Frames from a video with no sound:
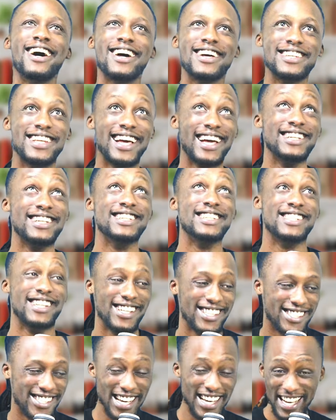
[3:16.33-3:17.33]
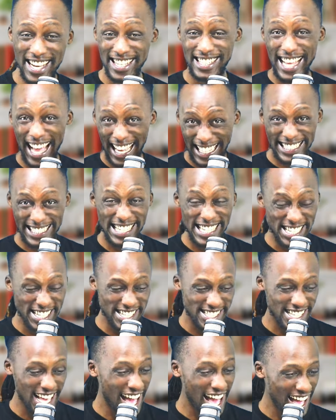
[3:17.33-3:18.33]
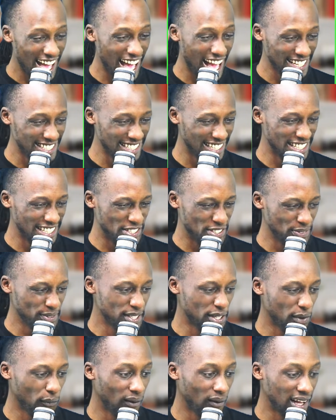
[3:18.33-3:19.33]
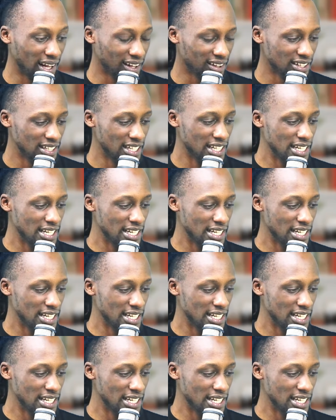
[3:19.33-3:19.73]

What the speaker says: Dad t-shirts are actually doing well.